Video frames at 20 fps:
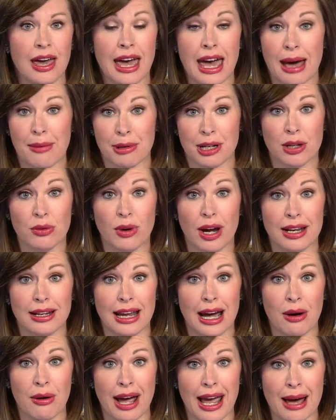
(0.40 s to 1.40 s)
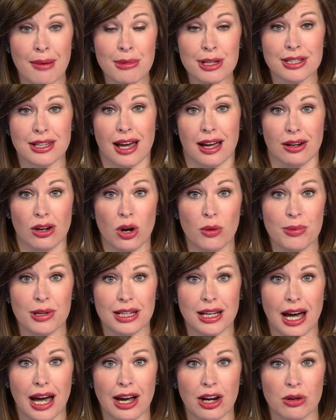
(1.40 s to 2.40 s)
Happening right now, Amazon hoping
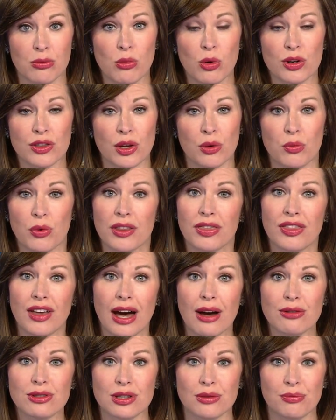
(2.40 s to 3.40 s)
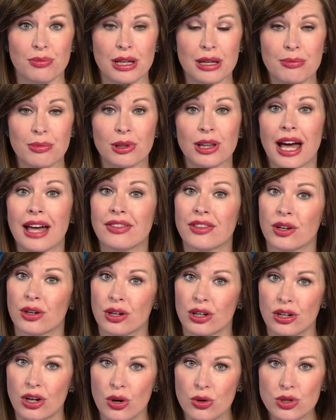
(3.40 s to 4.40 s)
to hire more than 1,000 people at their
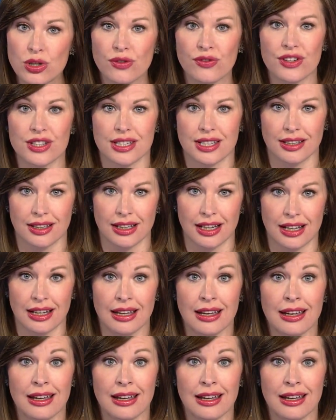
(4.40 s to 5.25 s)
Kenosha facility.